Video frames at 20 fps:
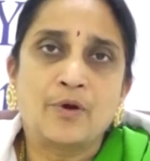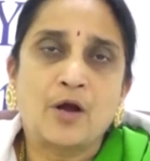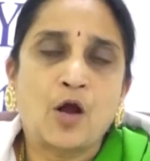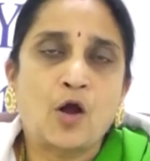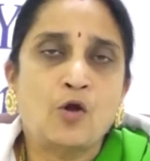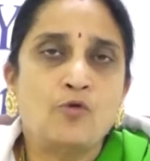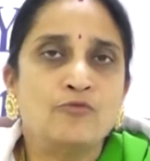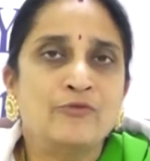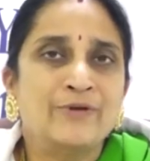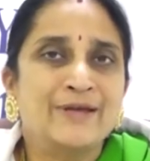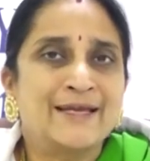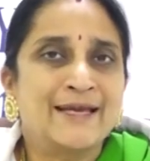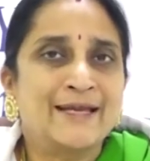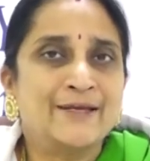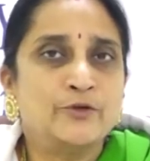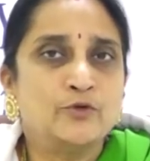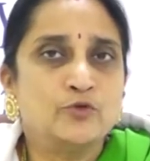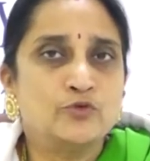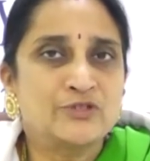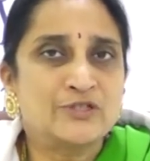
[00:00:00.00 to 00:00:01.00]
how we can
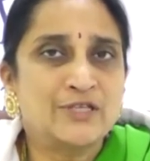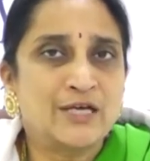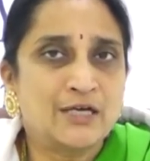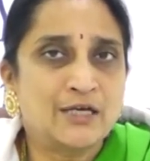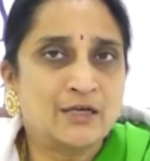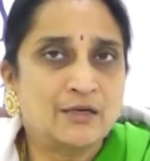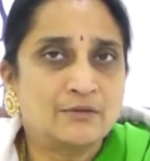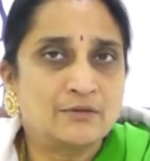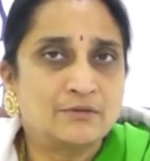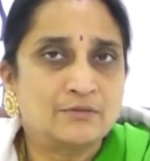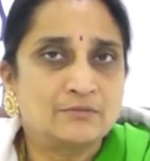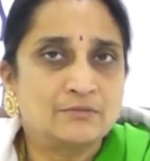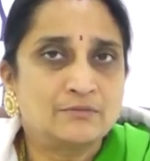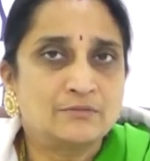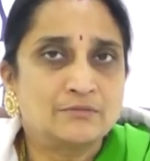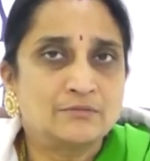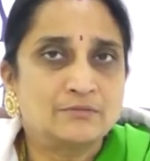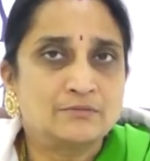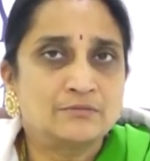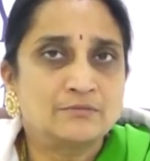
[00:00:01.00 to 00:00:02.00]
use the
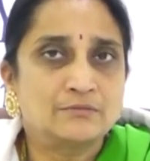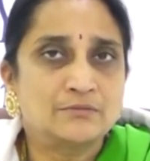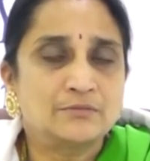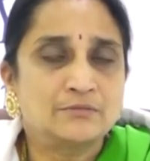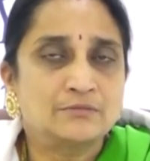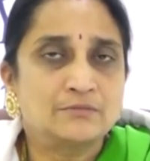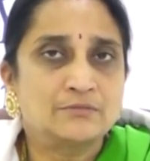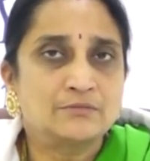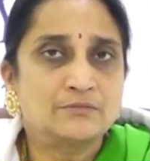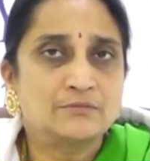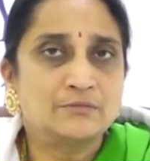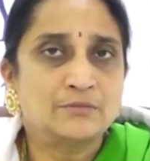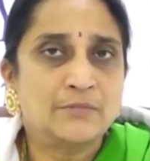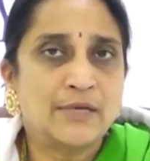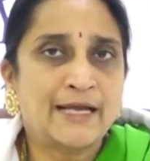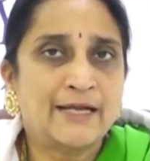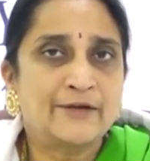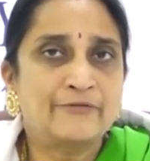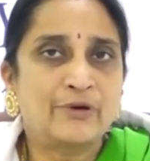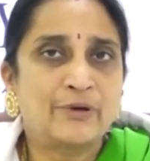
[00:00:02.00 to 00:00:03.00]

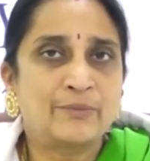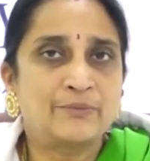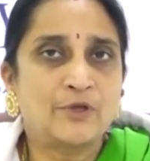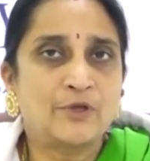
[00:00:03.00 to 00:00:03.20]
egg from